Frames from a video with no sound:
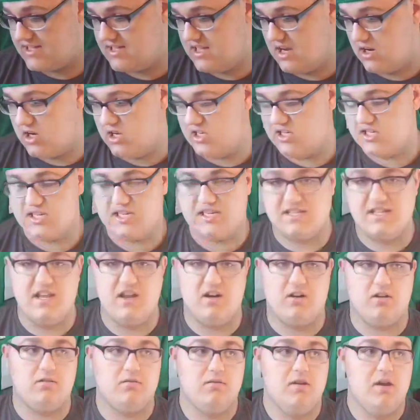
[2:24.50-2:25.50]
as there is
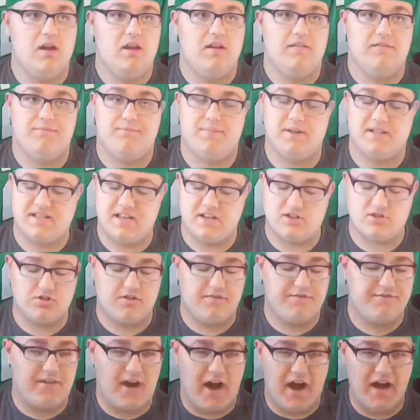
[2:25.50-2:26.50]
still
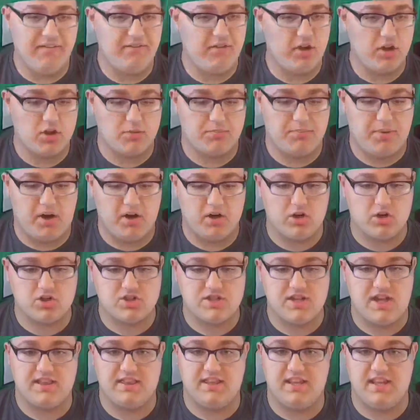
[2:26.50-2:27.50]
potentially five other
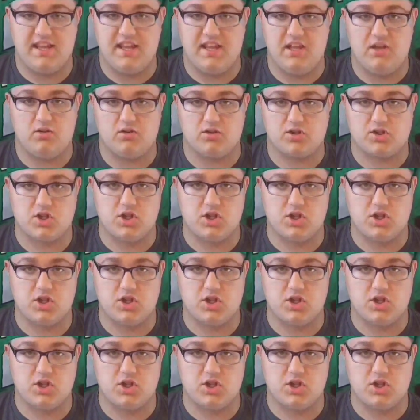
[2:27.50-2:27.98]
punters that the